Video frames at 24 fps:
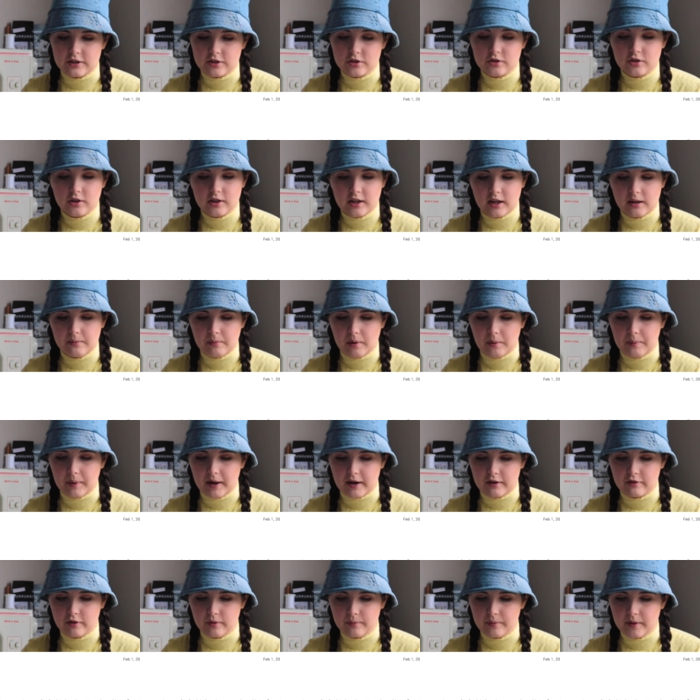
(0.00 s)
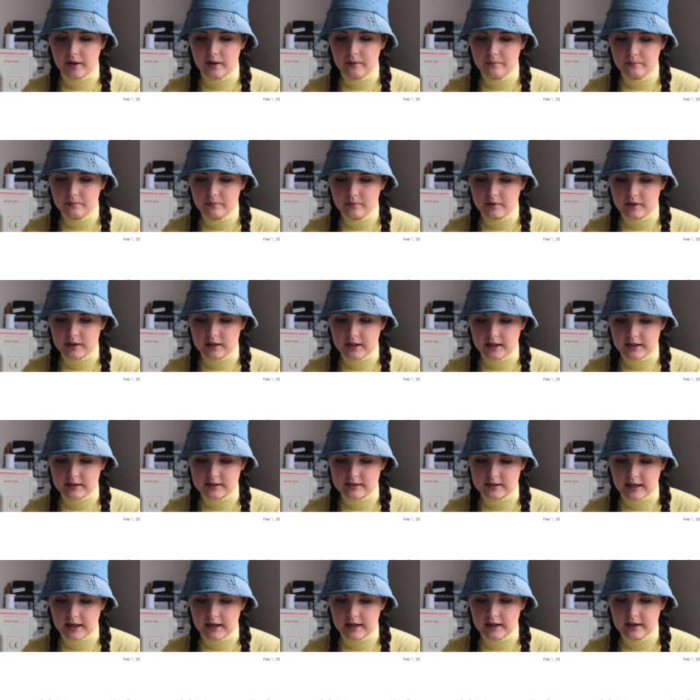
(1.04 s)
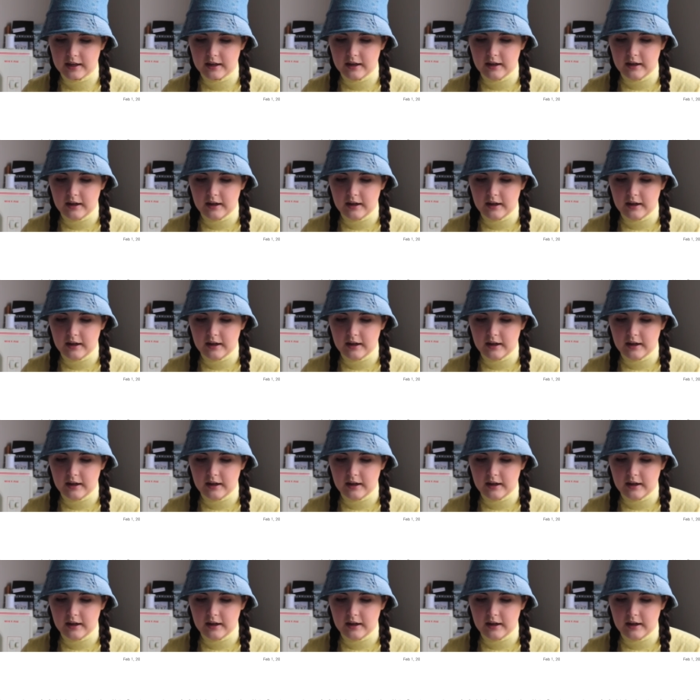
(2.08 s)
just got an email back from them the next day,